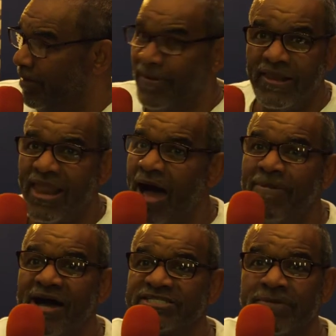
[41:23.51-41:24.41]
But
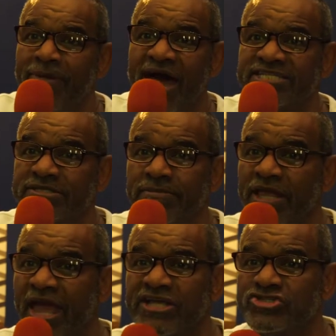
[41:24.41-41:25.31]
"laba
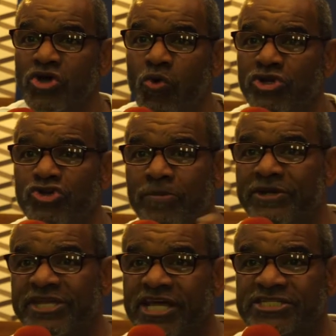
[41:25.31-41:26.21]
sabastani" has no
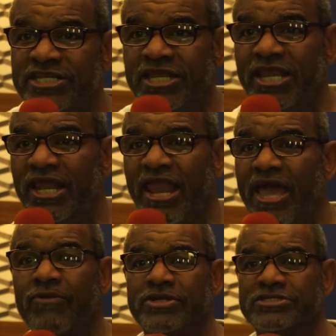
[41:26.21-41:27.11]
interpretation in any
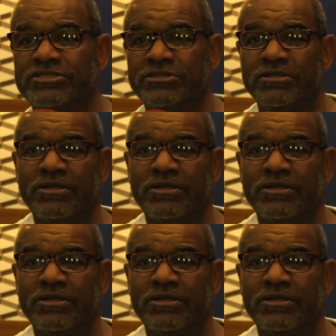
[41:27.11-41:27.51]
language.